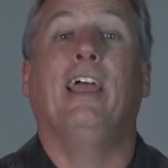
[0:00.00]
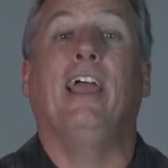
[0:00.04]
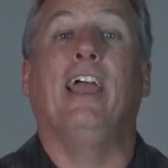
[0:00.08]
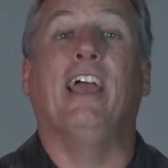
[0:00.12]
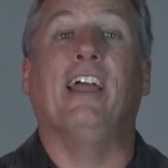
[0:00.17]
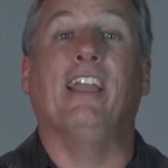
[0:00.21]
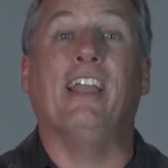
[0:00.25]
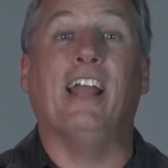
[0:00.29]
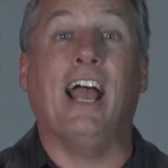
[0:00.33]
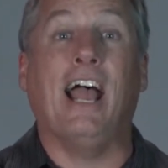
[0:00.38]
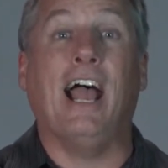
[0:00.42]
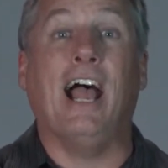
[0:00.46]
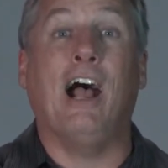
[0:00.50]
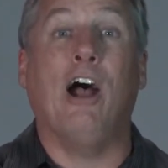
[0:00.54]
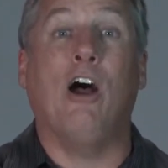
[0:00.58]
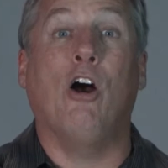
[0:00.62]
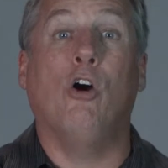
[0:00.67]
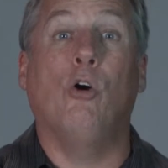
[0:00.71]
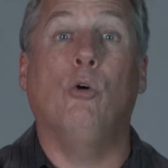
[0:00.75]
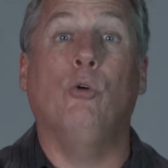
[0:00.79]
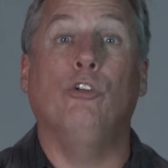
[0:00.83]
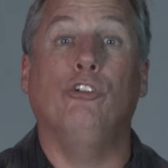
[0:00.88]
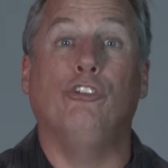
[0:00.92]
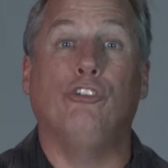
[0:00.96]
and
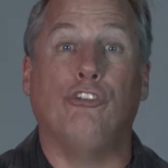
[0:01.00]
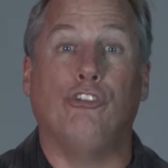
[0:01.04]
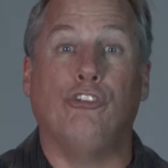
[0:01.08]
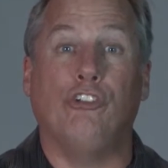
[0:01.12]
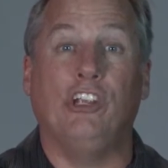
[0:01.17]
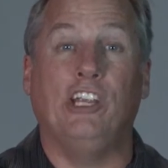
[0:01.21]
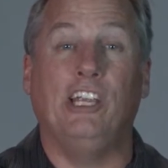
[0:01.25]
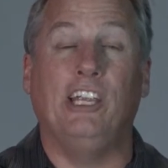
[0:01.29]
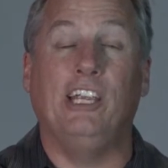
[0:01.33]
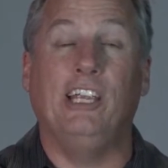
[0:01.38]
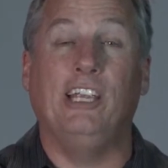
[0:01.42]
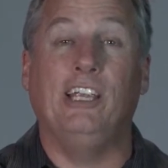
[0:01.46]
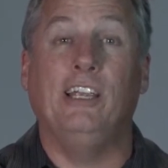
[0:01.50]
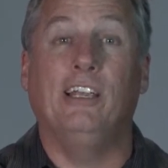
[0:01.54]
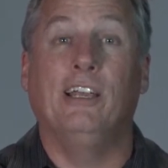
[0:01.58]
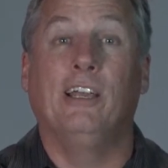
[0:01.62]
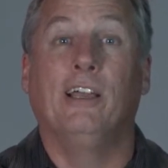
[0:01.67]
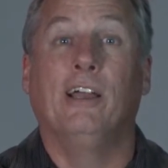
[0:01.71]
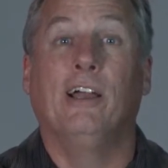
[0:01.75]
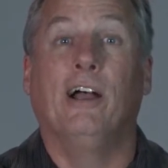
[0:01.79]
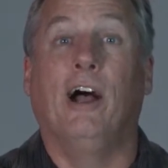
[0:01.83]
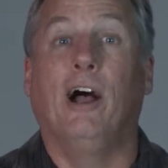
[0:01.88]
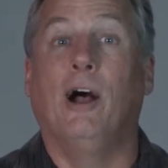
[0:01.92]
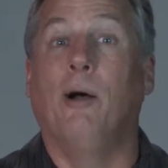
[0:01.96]
how she
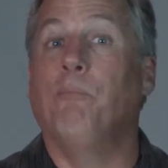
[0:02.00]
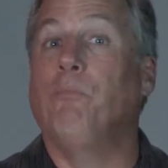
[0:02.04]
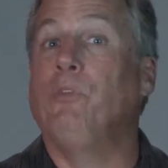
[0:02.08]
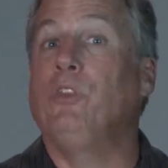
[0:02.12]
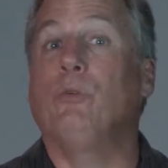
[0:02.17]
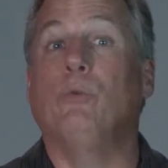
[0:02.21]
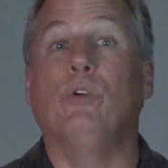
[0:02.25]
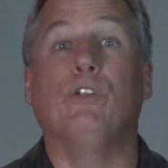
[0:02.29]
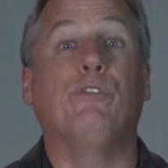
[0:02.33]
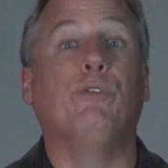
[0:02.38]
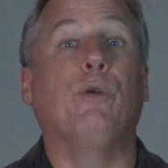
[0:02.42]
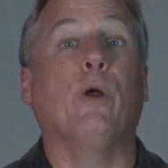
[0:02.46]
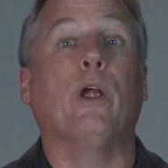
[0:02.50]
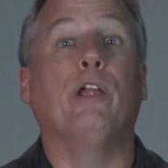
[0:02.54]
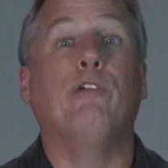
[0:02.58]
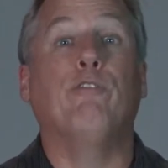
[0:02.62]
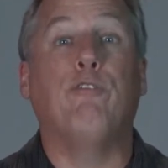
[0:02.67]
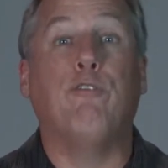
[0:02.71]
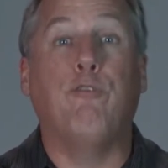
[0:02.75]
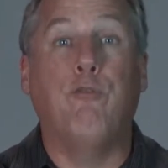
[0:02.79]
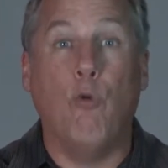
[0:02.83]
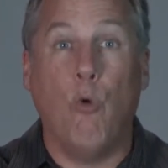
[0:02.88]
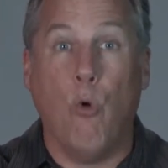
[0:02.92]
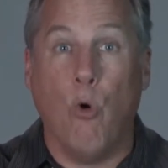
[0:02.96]
was very
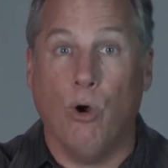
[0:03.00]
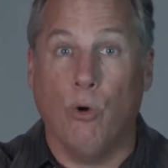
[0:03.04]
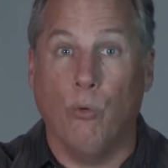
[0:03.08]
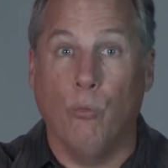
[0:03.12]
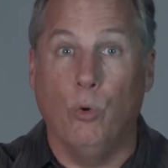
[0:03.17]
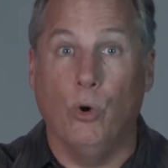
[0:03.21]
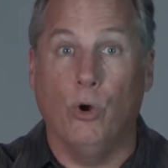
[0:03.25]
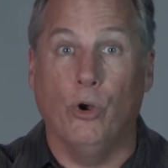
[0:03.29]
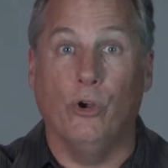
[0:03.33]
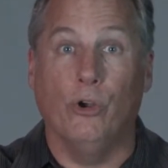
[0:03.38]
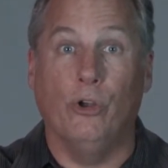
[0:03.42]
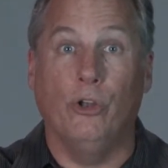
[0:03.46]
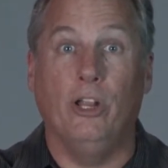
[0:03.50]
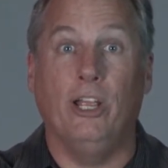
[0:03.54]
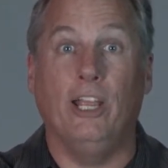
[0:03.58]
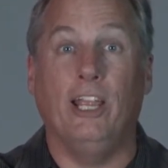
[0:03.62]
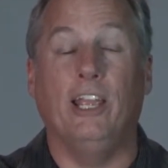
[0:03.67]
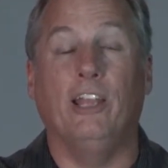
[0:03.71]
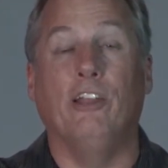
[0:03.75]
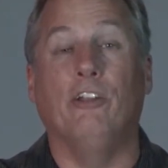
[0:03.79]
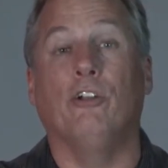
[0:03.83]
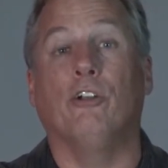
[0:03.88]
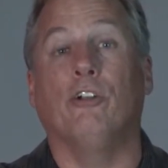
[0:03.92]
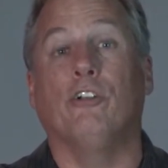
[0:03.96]
forward
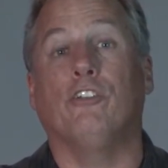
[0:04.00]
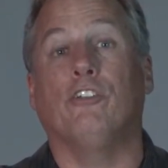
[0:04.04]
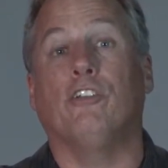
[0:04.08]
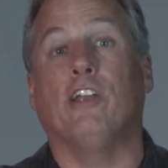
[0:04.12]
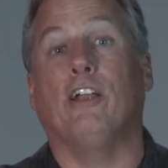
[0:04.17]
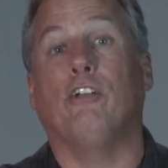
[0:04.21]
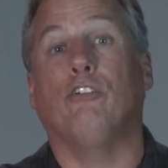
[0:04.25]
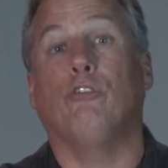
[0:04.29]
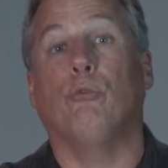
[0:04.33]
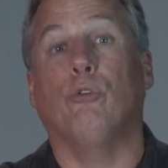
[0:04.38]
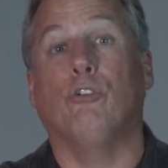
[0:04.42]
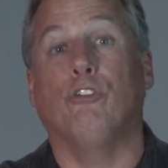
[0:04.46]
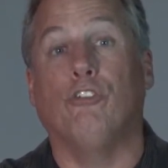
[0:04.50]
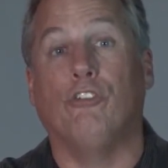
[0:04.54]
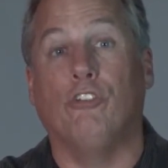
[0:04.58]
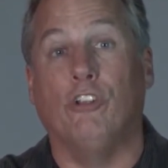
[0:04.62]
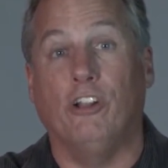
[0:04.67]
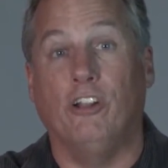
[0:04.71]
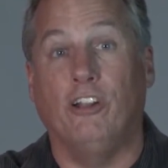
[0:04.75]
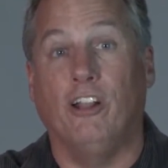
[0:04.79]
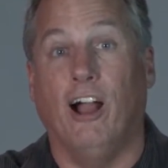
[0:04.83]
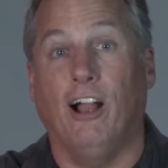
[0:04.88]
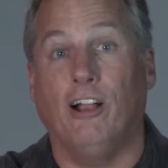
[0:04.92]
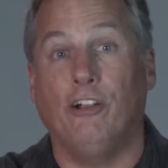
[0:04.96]
in her sexual
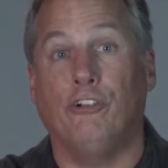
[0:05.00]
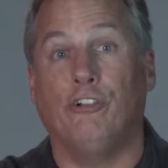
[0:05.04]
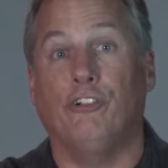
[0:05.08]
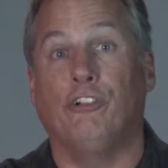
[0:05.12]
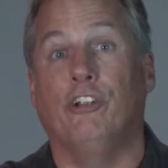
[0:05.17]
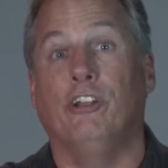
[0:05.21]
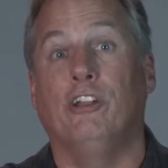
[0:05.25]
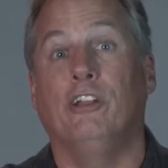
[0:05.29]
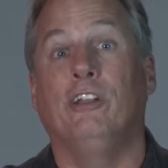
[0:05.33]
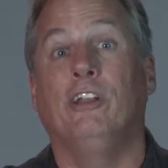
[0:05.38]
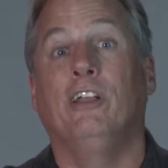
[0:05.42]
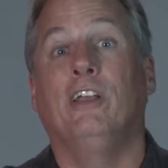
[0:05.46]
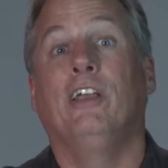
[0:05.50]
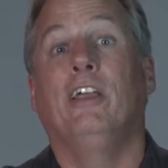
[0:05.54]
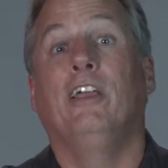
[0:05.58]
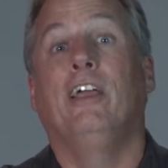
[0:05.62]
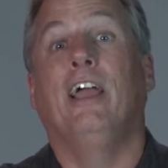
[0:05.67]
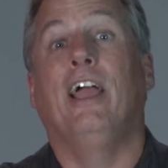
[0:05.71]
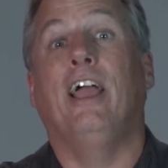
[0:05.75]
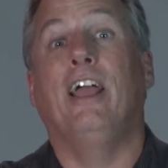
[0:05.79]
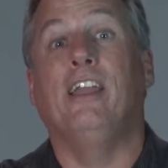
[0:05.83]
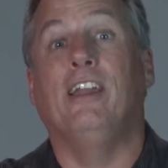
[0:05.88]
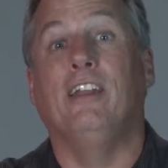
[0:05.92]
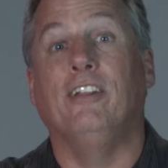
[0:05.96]
seduction
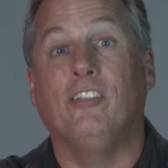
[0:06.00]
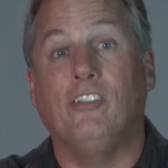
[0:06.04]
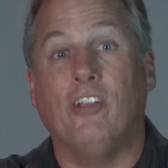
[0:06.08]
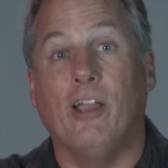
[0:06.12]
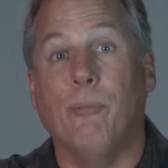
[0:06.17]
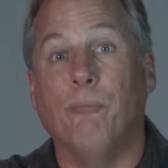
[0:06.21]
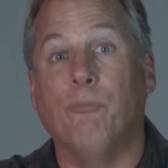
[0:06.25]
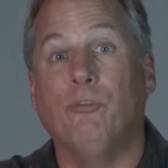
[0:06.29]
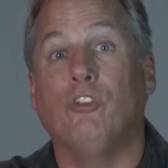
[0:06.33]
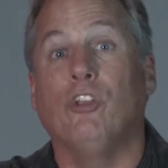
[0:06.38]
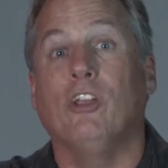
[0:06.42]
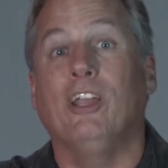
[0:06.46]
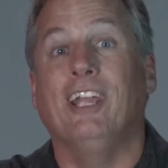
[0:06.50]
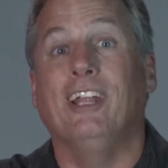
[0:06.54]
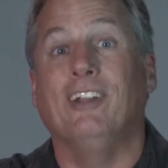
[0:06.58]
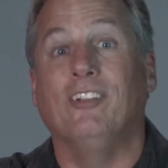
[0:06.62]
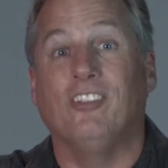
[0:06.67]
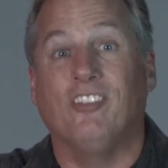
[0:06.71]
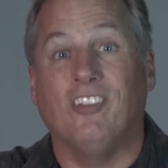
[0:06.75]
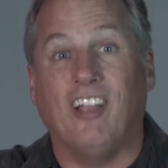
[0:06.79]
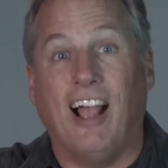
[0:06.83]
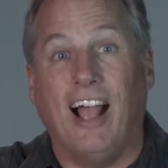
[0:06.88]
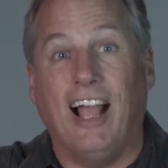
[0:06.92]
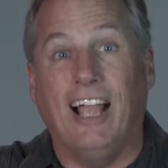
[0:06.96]
and attempt to
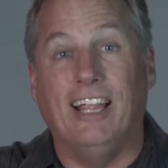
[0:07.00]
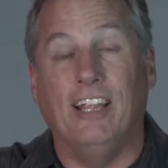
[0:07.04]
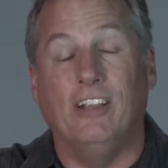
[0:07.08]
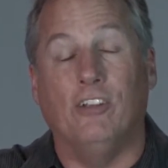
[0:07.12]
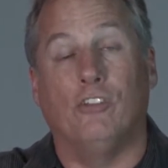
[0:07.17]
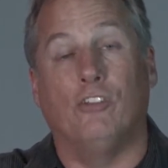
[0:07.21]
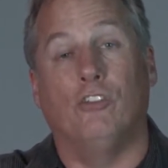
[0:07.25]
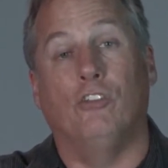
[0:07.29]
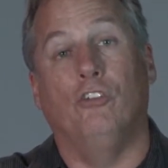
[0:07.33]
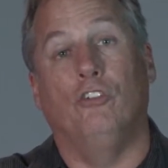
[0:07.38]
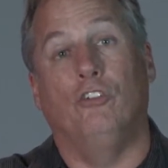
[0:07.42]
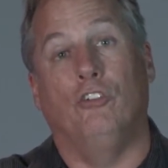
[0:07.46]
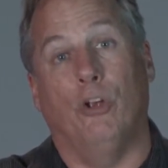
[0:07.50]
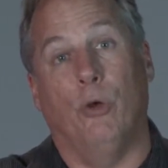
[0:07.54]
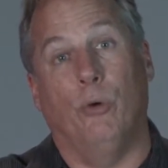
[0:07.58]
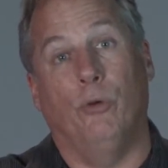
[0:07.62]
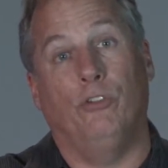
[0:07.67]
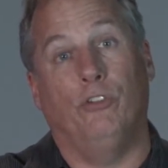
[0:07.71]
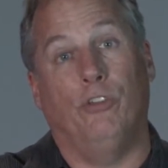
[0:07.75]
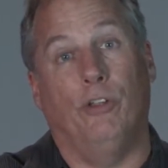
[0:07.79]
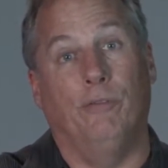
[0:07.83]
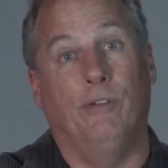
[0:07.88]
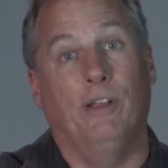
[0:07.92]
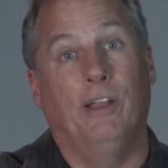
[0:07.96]
entice
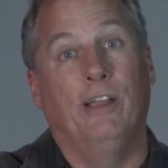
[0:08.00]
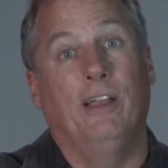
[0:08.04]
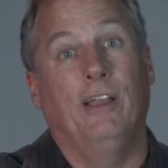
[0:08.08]
Joseph.